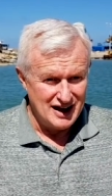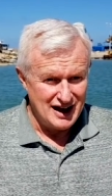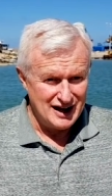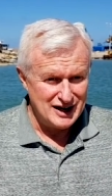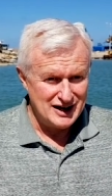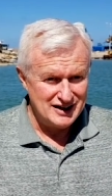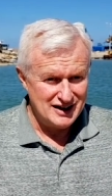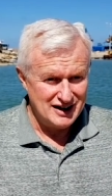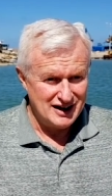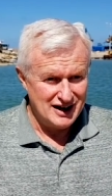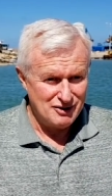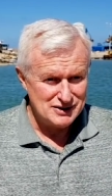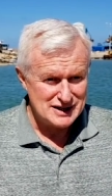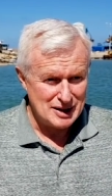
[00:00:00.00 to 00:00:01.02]
And
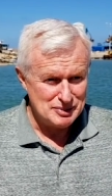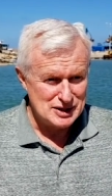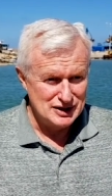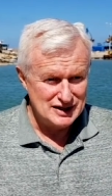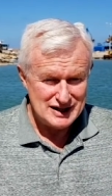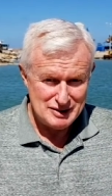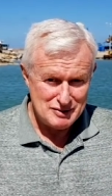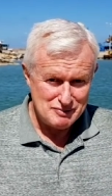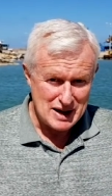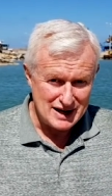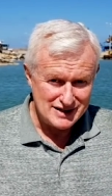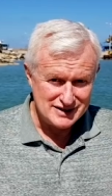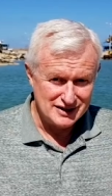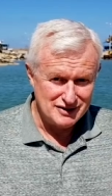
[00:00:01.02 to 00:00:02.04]
I was absolutely
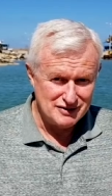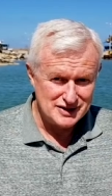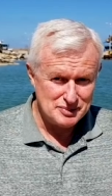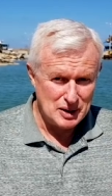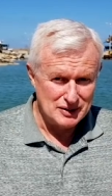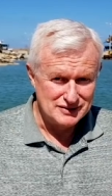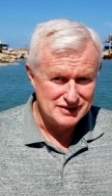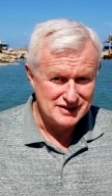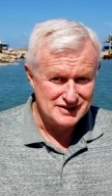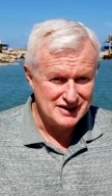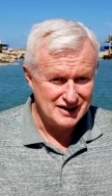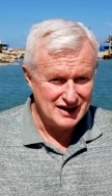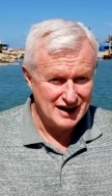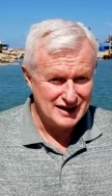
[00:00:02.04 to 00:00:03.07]
amazed at the responses.
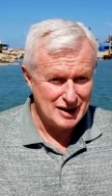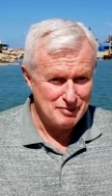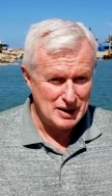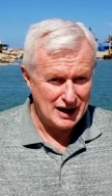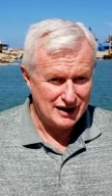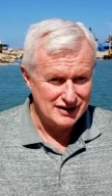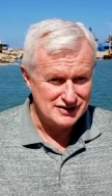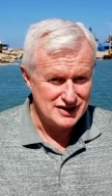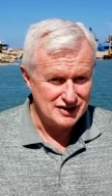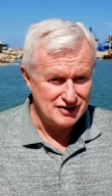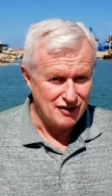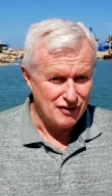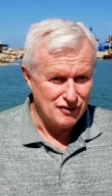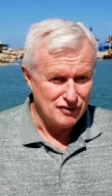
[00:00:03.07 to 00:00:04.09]
The guy came back and said,
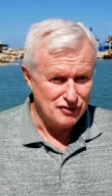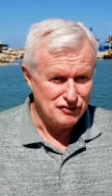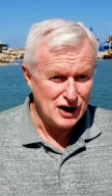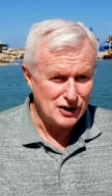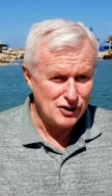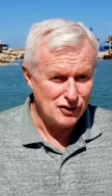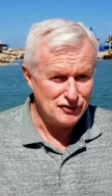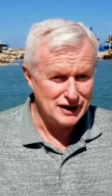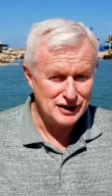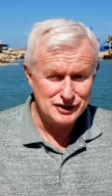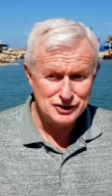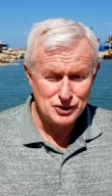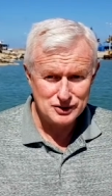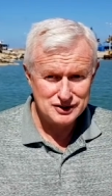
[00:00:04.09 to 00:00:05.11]
fuck off, I
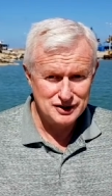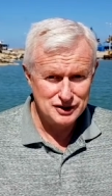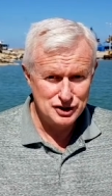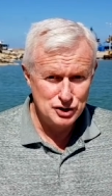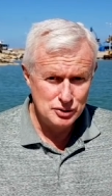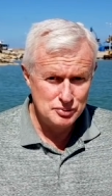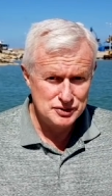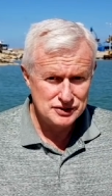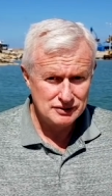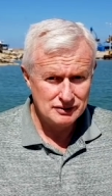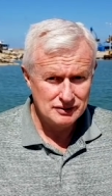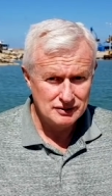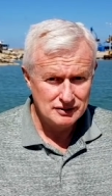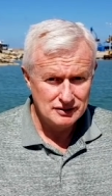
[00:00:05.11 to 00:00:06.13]
don't talk to noobs.
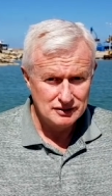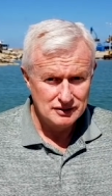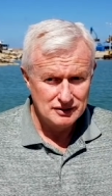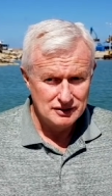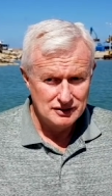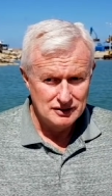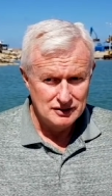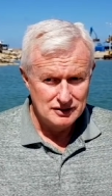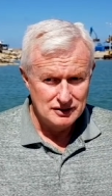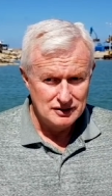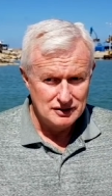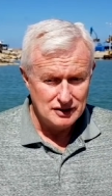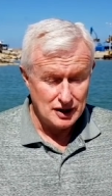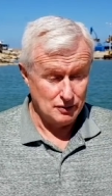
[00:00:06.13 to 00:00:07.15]

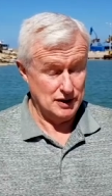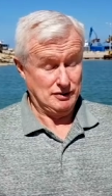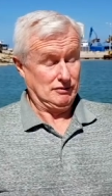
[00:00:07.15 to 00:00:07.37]
And I went,